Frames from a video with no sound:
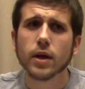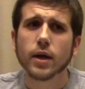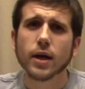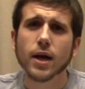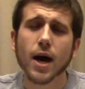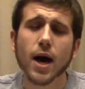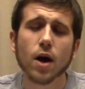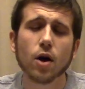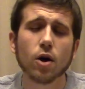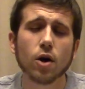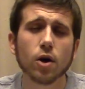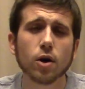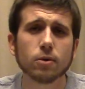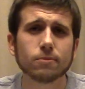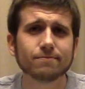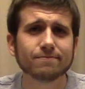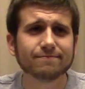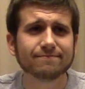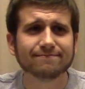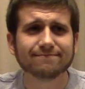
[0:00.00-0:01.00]
got
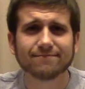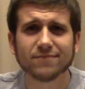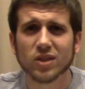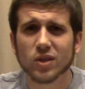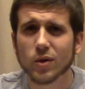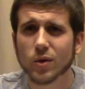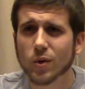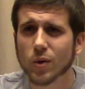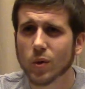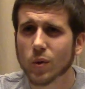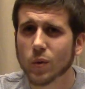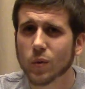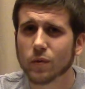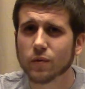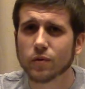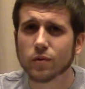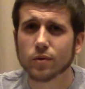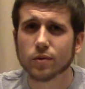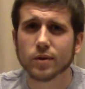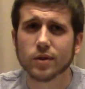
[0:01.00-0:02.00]
hurt,
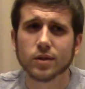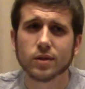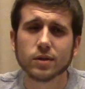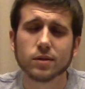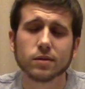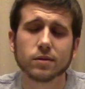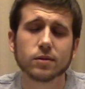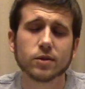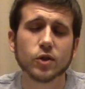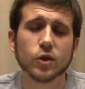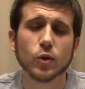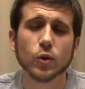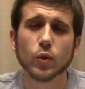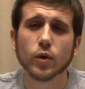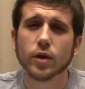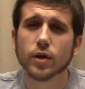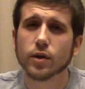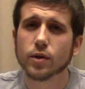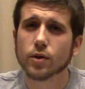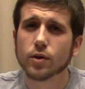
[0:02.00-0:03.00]
for 2
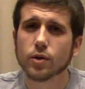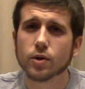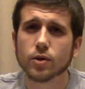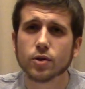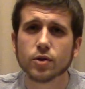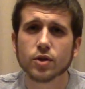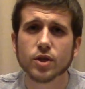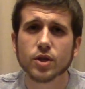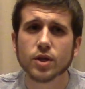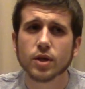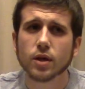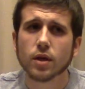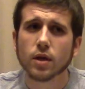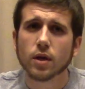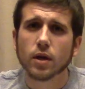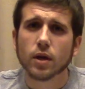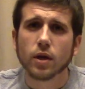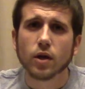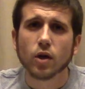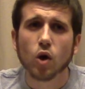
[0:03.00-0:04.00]
years
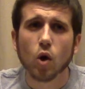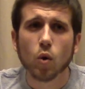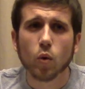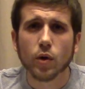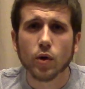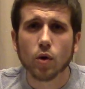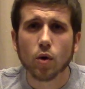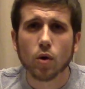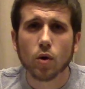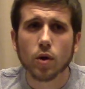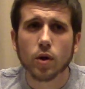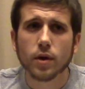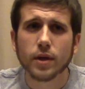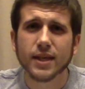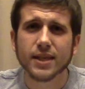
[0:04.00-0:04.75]
going on.